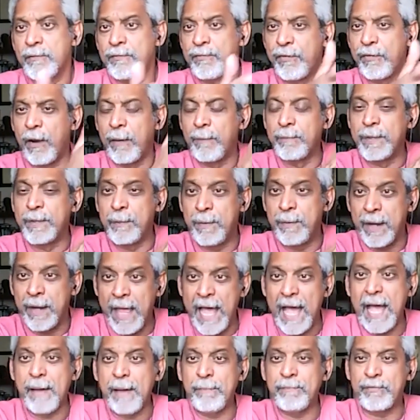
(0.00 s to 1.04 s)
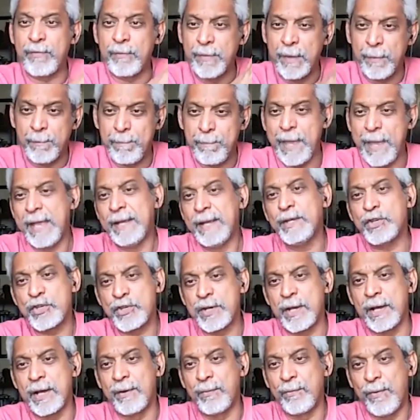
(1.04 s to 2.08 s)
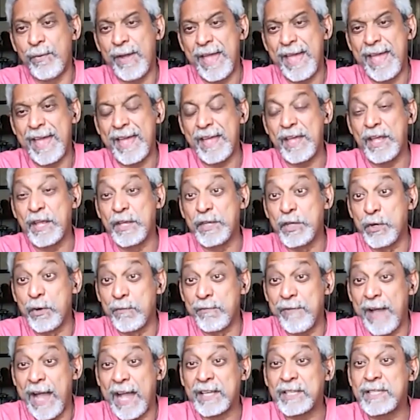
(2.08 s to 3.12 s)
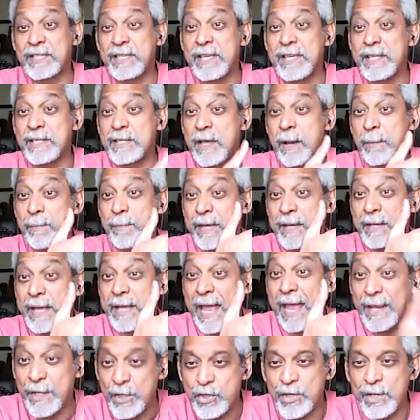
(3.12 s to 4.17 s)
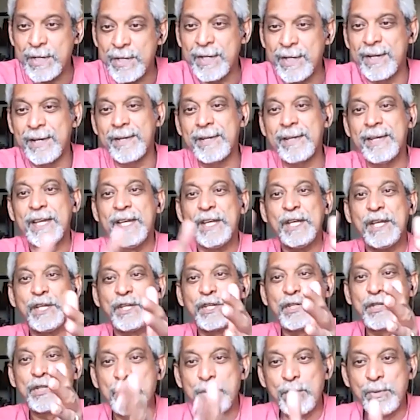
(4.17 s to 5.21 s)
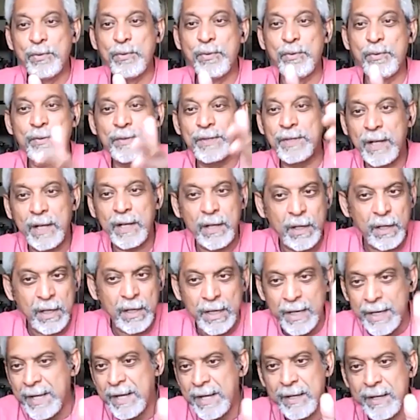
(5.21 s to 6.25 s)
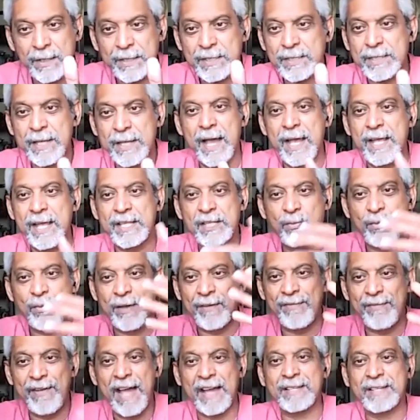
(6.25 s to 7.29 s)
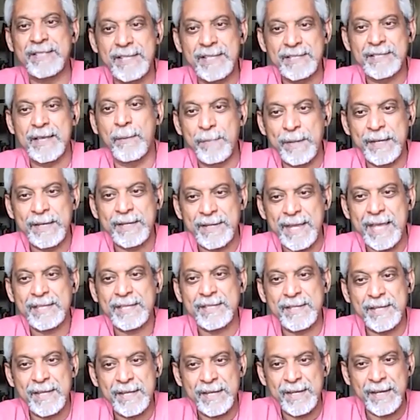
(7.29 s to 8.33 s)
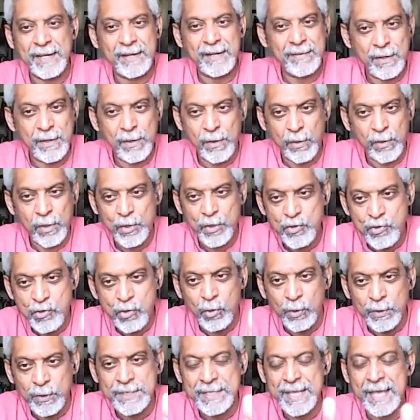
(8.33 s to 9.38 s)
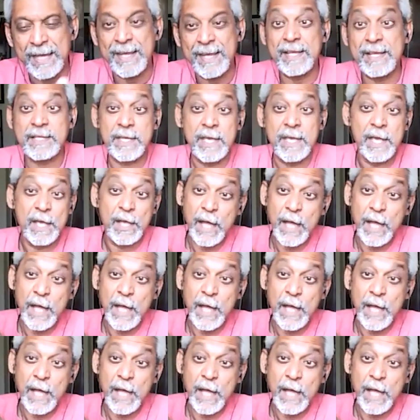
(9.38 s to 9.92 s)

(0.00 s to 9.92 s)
from the lab, from the bench, uh, where you know vaccines are being engineered, to clinical science, where vaccines are being tested in you know controlled settings,